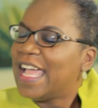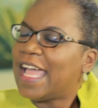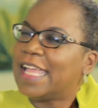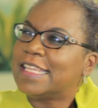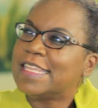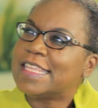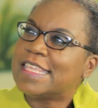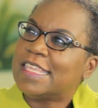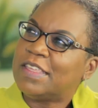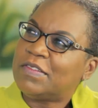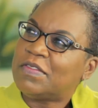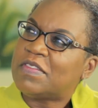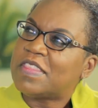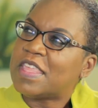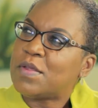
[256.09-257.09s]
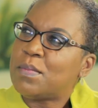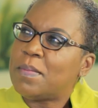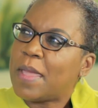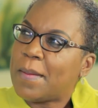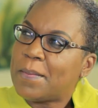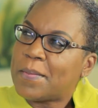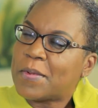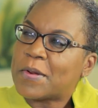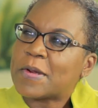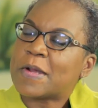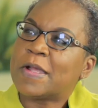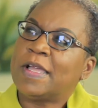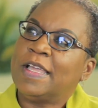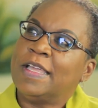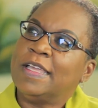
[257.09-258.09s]
and to give the
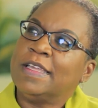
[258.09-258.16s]
member